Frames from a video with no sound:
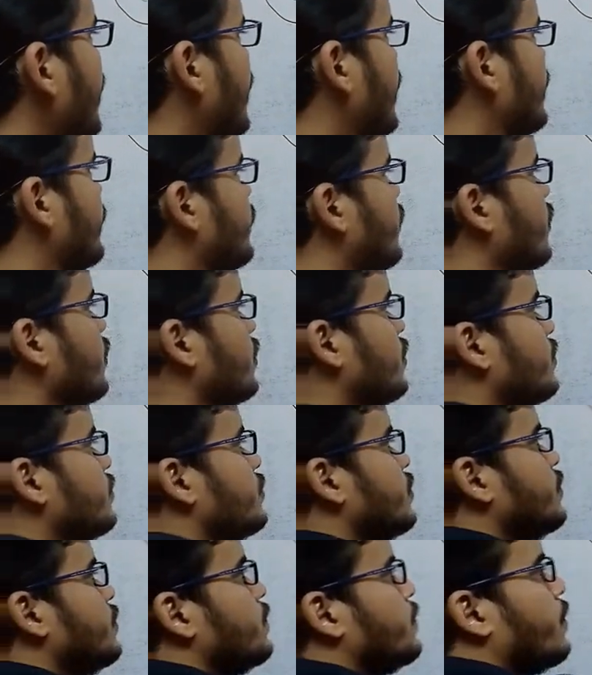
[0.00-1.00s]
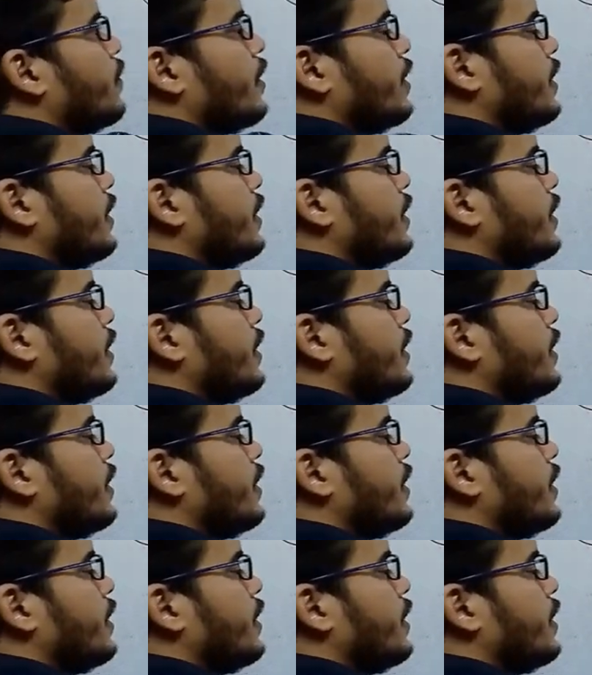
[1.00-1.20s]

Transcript: And volume of